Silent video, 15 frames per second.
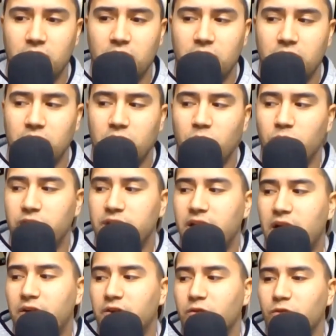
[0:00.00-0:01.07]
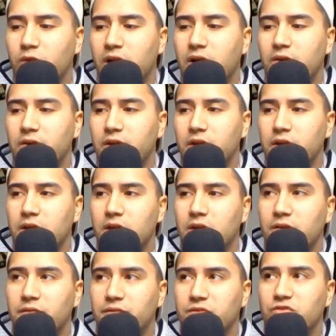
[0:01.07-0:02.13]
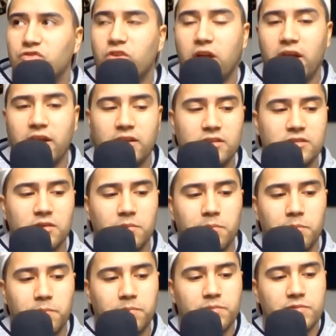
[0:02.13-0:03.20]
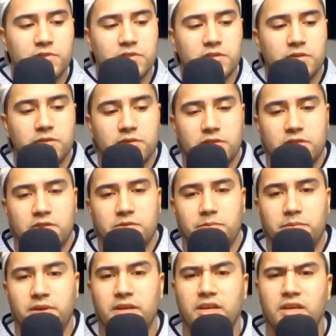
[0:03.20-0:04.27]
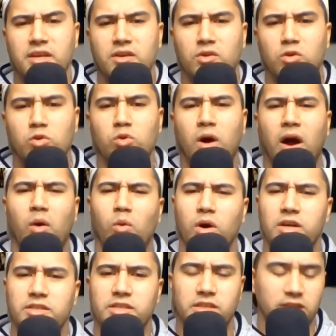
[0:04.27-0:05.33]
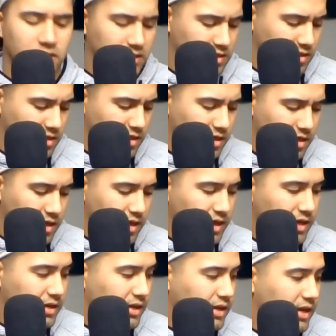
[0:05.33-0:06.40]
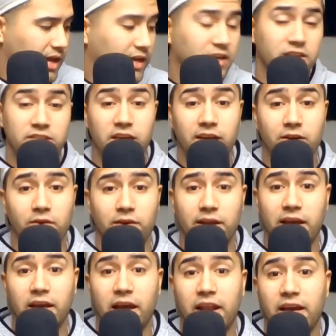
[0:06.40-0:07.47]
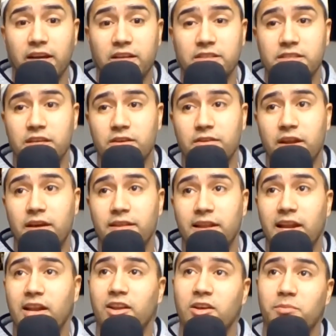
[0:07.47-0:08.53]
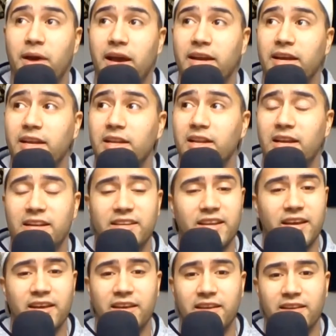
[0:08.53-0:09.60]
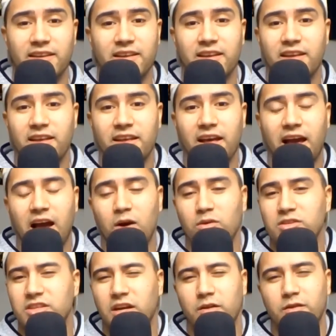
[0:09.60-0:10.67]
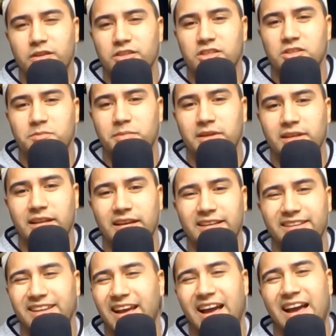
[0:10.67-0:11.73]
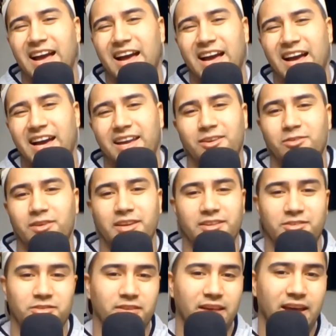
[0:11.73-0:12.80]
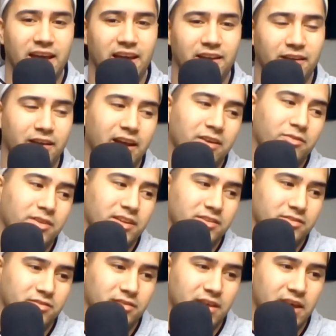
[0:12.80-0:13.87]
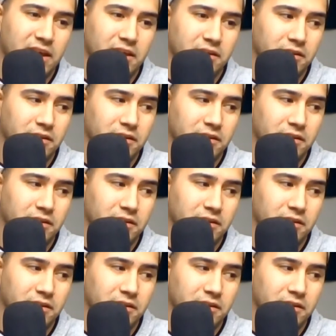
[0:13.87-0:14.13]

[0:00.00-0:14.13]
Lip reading: went down a route of trying to be who I wasn't, and I could tell, and I could tell now that I look back at it dang, I wish I would have just been nah, I don't want to do that, or I don't want to do that, or